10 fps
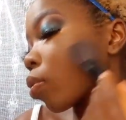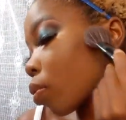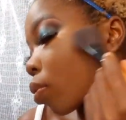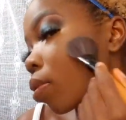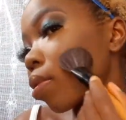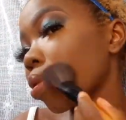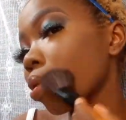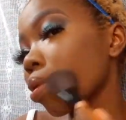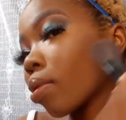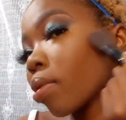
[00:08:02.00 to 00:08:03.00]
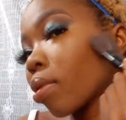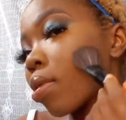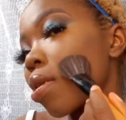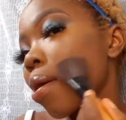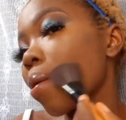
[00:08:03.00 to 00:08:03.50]
To contour,
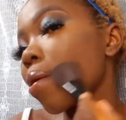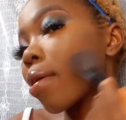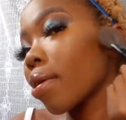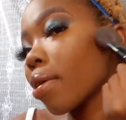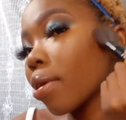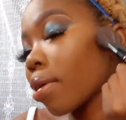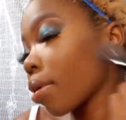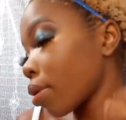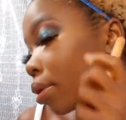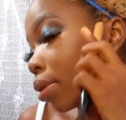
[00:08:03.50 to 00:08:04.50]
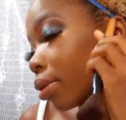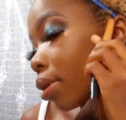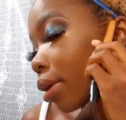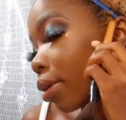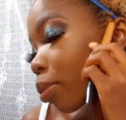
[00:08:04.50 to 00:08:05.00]
I'm using a
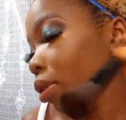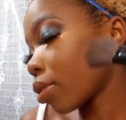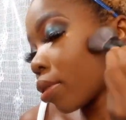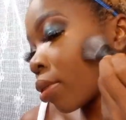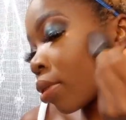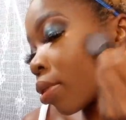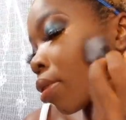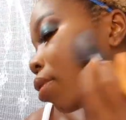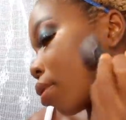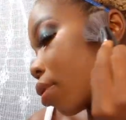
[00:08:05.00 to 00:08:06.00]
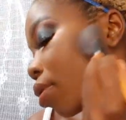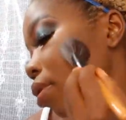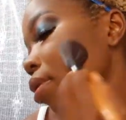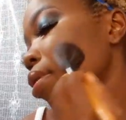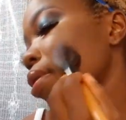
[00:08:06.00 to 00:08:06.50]
brush and I'm
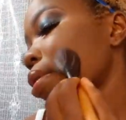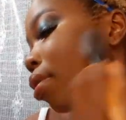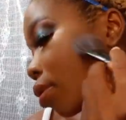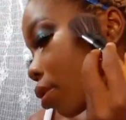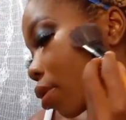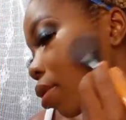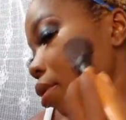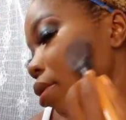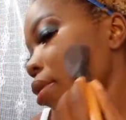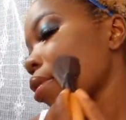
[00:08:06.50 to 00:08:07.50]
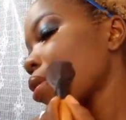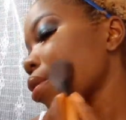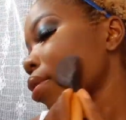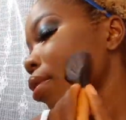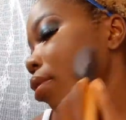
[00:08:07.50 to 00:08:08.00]
doing it in a circular motion,
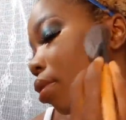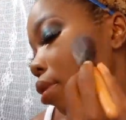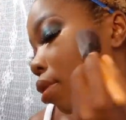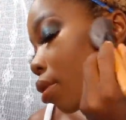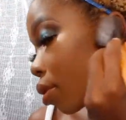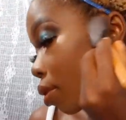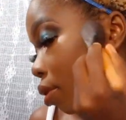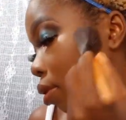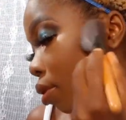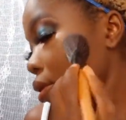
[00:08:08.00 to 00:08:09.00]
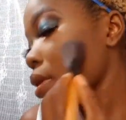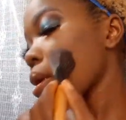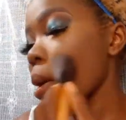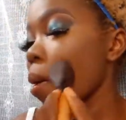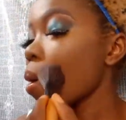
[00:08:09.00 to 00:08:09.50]
and I start
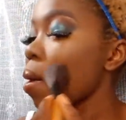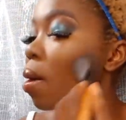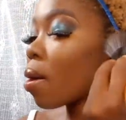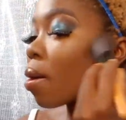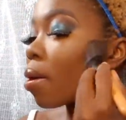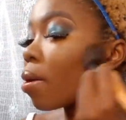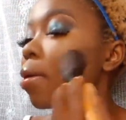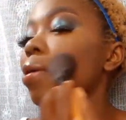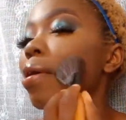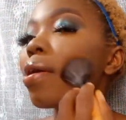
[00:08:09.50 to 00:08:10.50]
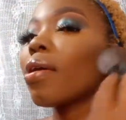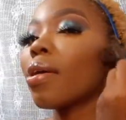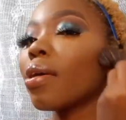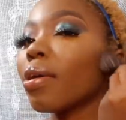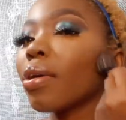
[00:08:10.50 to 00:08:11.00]
at the base
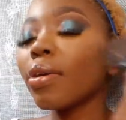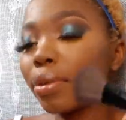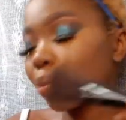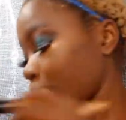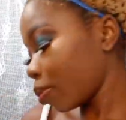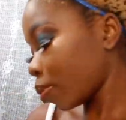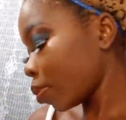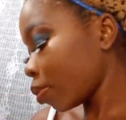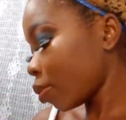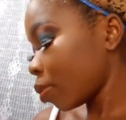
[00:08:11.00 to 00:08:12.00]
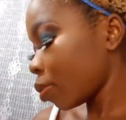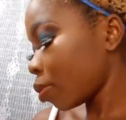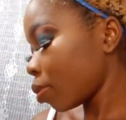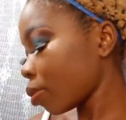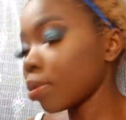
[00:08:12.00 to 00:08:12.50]
directly
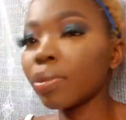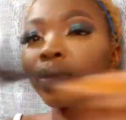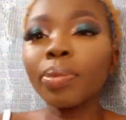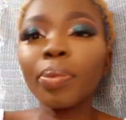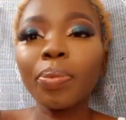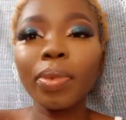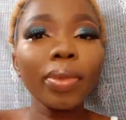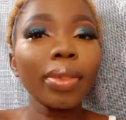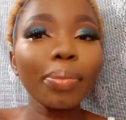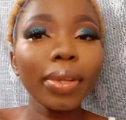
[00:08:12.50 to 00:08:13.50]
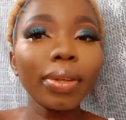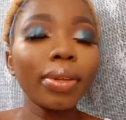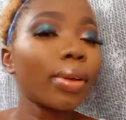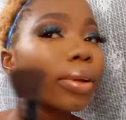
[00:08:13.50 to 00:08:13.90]
where my ear